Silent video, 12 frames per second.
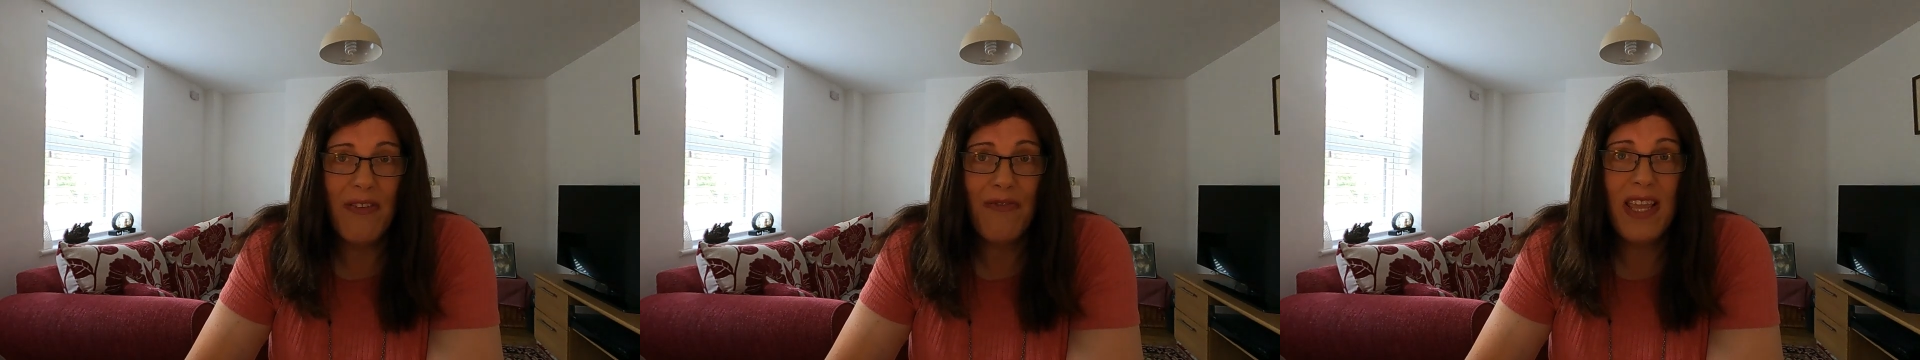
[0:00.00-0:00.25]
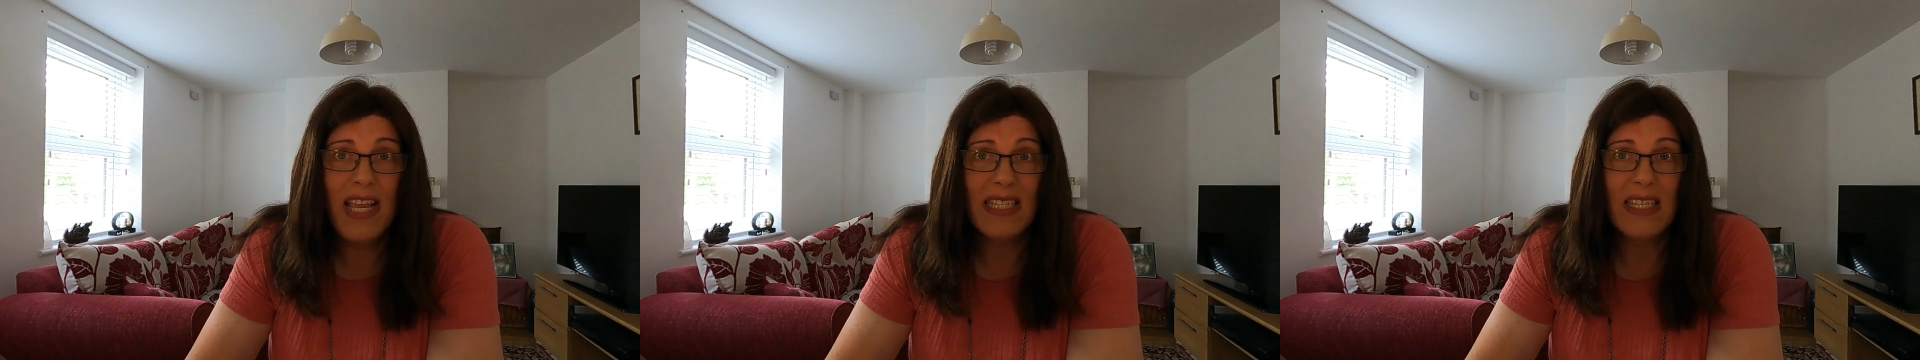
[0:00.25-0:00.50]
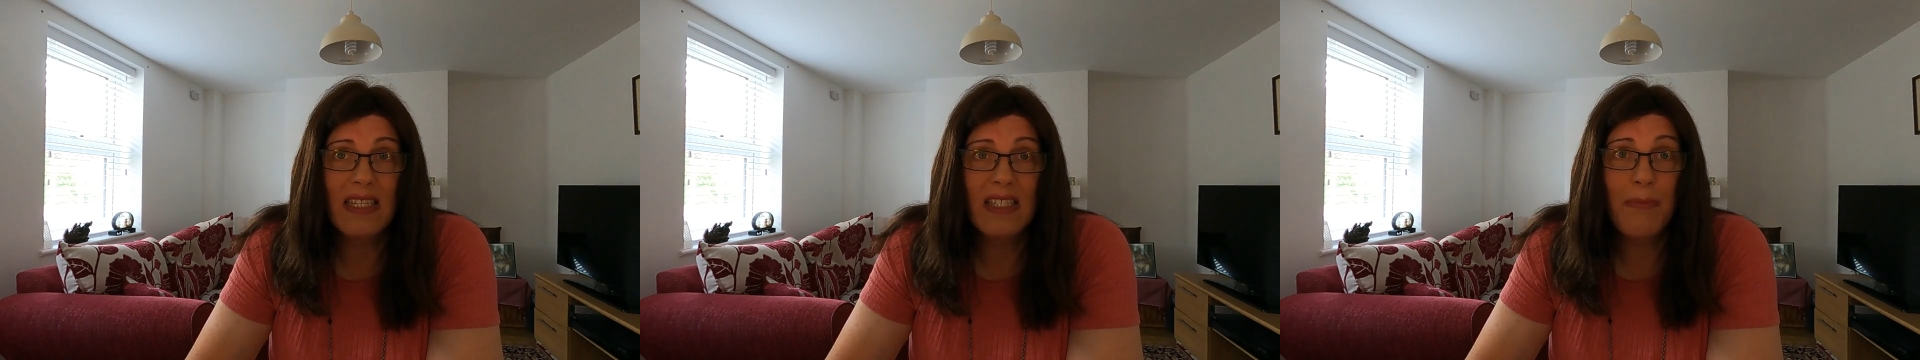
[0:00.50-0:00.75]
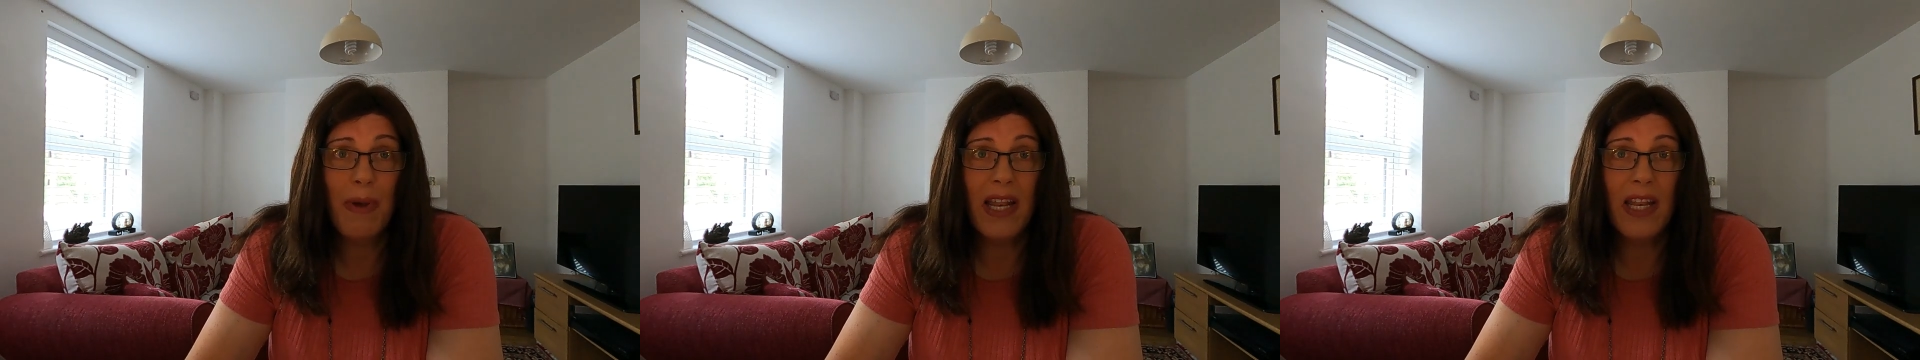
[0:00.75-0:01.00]
a visa
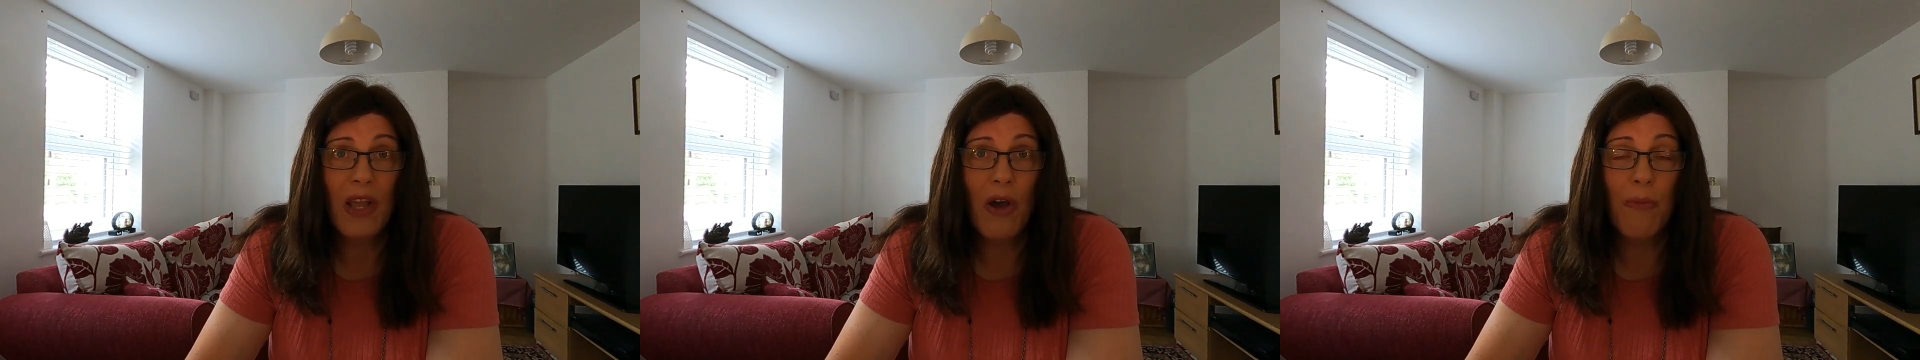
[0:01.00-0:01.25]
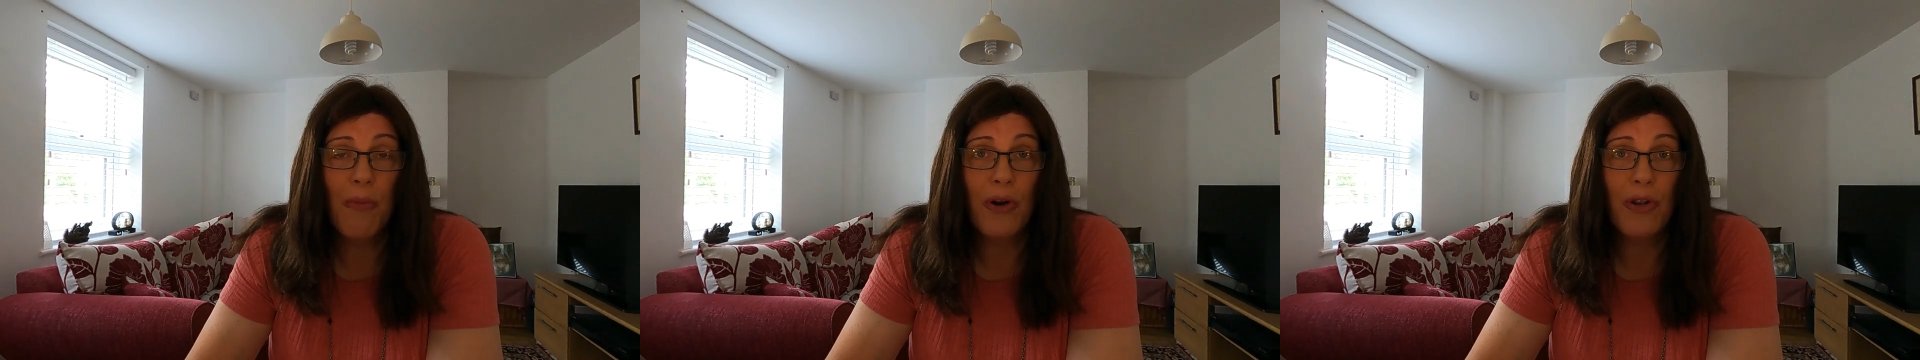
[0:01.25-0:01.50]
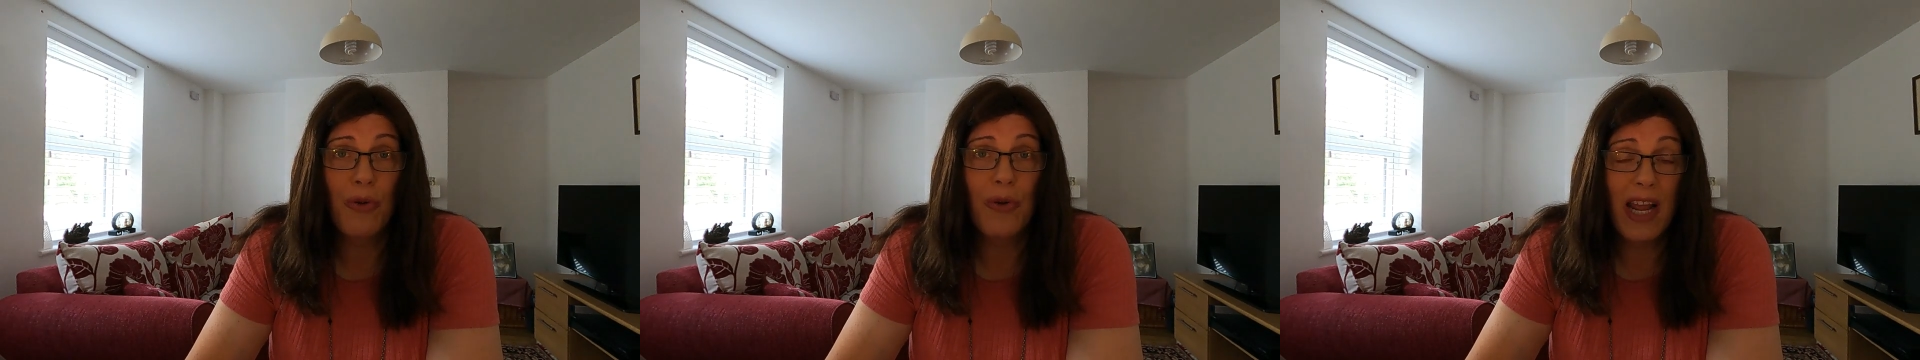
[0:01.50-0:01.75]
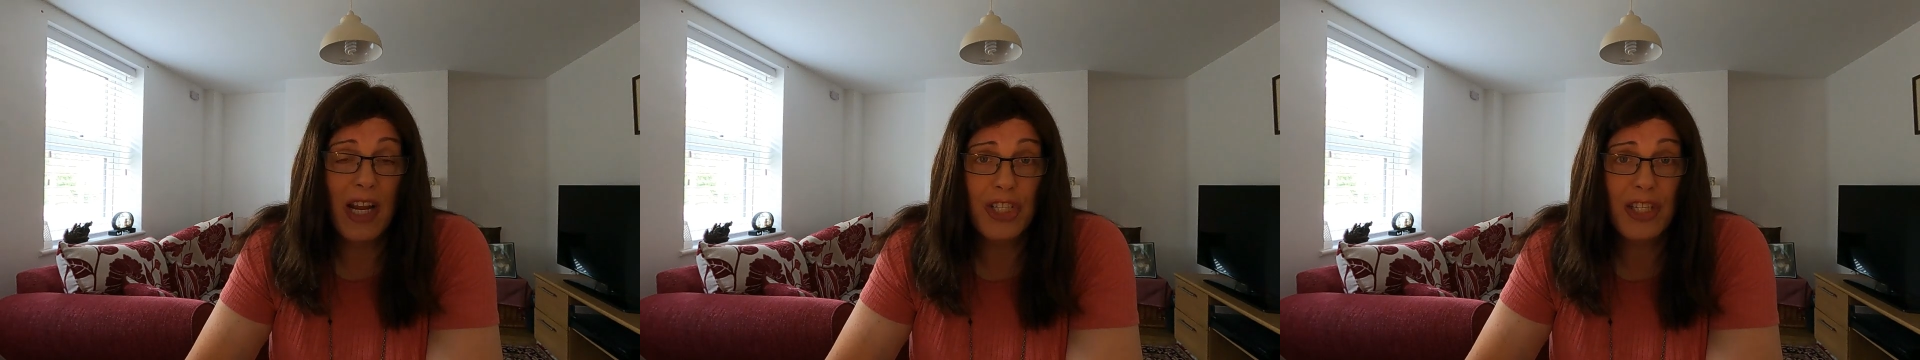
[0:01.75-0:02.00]
depending upon your
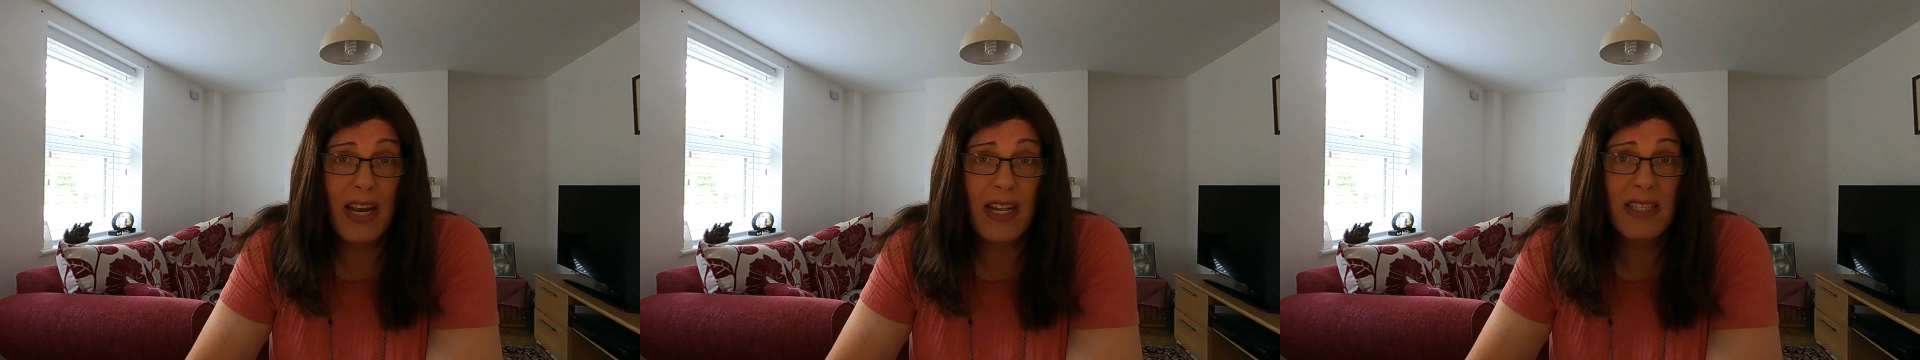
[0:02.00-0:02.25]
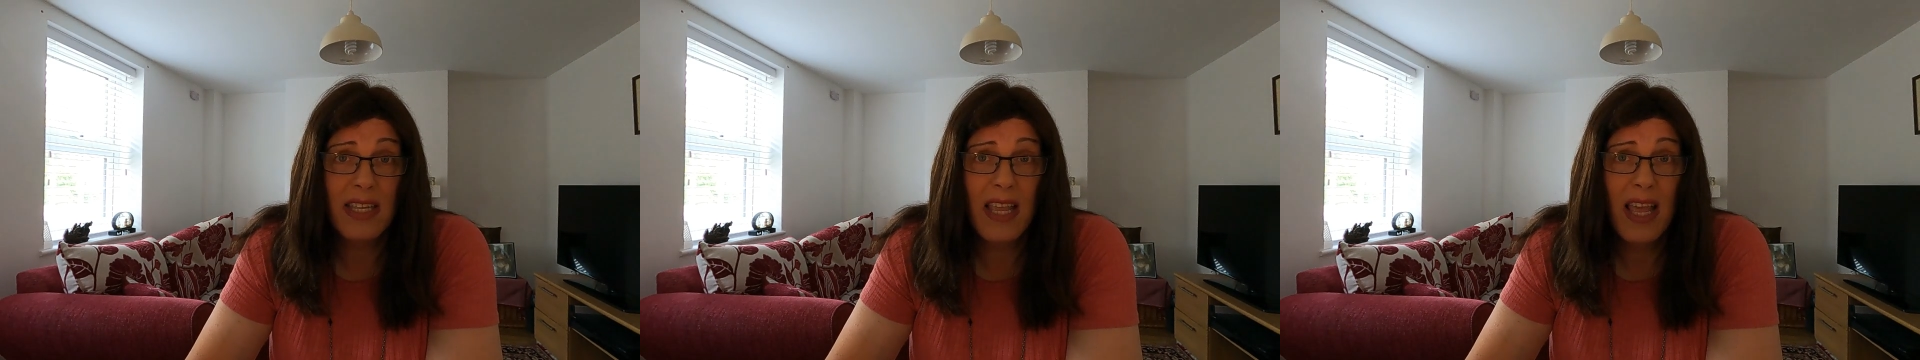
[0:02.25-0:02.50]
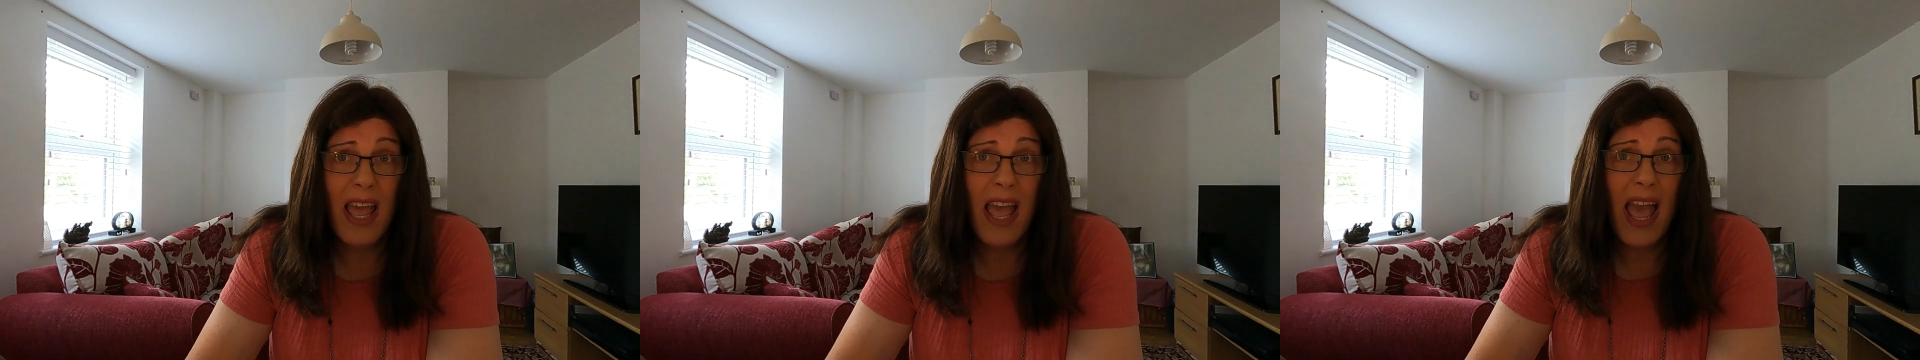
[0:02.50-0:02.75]
nationality